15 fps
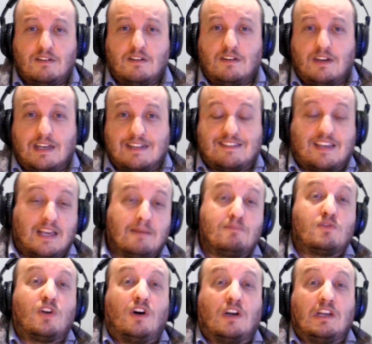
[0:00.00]
It's him
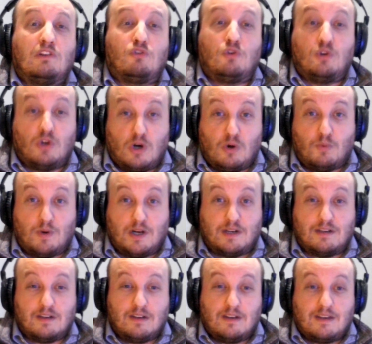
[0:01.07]
talking to no one.
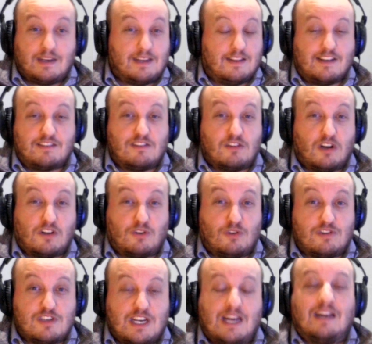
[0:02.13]
He doesn't talk to
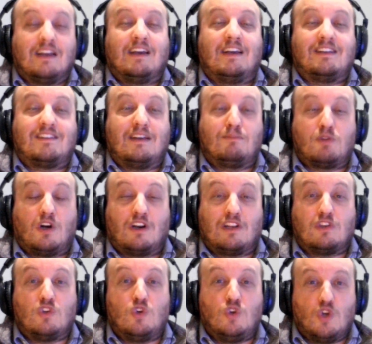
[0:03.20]
his chat. It's him talking
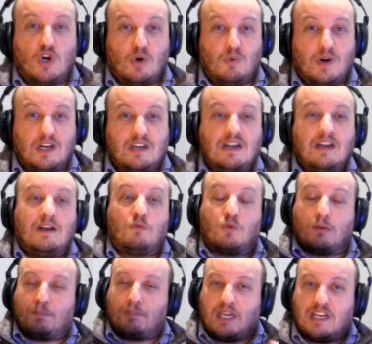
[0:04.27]
to no one,
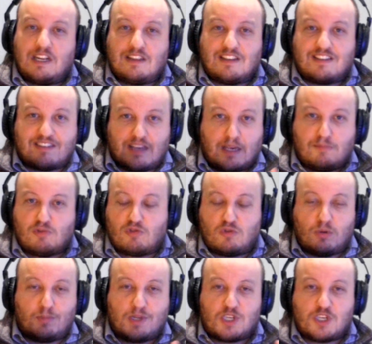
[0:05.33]
repeating the same
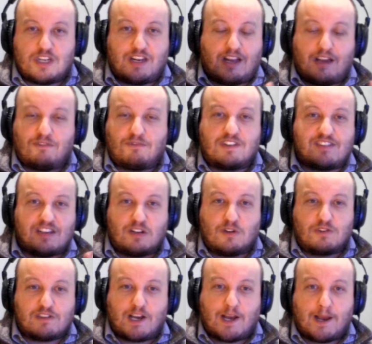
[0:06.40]
stupid shit every single
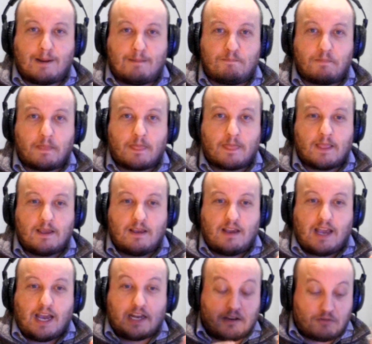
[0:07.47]
time.
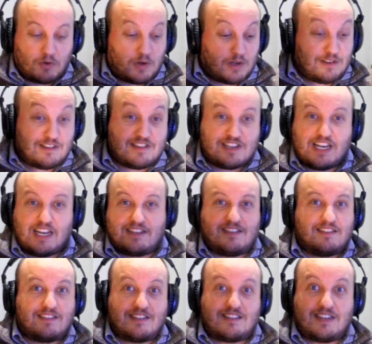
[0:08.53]
And everyone on this chat
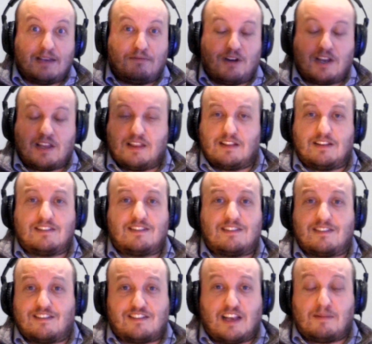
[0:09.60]
says the same fucking thing. This is
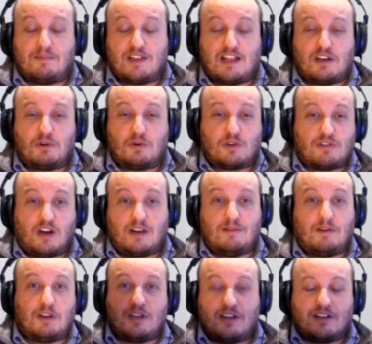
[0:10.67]
the same thing that you were talking
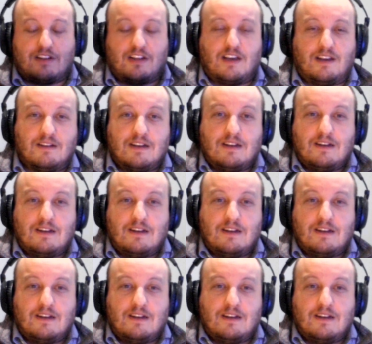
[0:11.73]
about the other day.